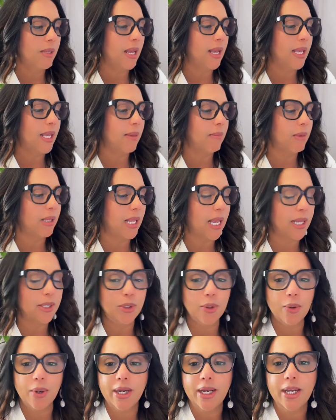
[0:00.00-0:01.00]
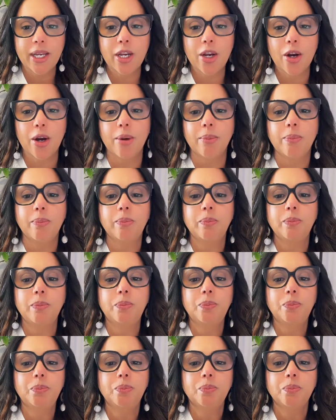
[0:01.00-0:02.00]
I am glad you are here.
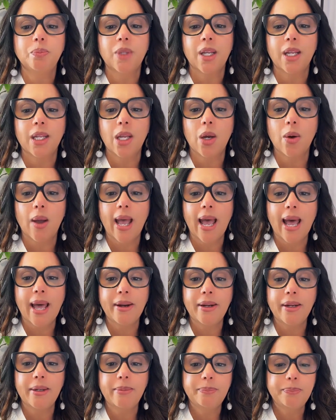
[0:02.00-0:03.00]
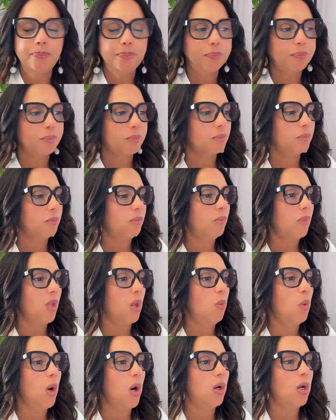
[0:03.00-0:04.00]
Hello, Adam.
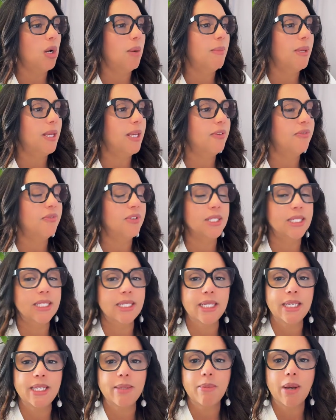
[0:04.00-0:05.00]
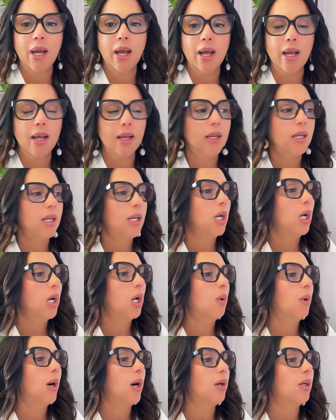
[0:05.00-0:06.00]
Welcome in, Fatima.
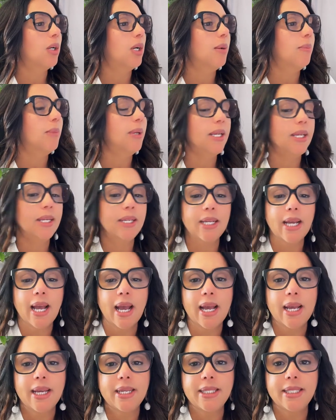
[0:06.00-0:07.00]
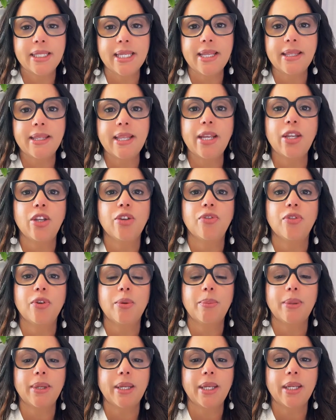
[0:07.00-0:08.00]
Welcome in, guys, and thank you for
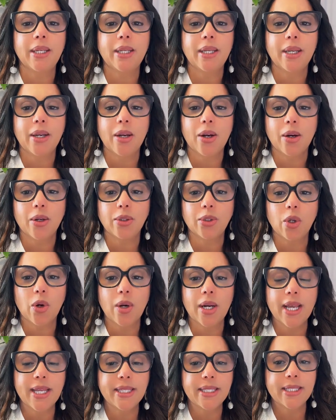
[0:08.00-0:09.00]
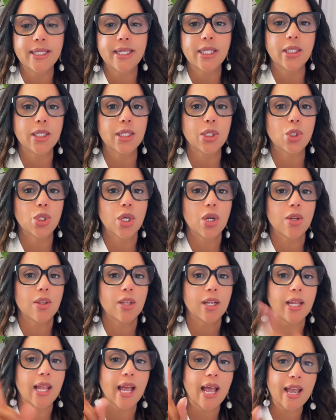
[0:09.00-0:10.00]
being here. Don't hesitate to share the
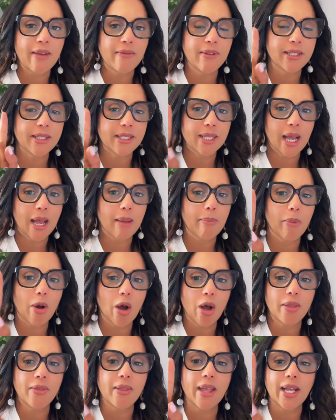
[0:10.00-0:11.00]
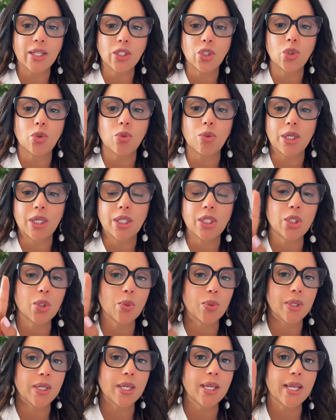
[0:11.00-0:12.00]
live and tap on that screen so
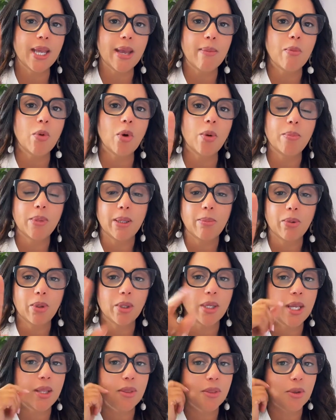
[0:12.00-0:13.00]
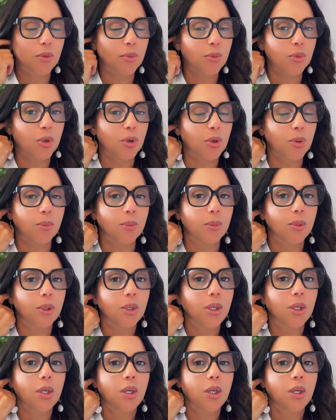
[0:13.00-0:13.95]
we can get more people in the room.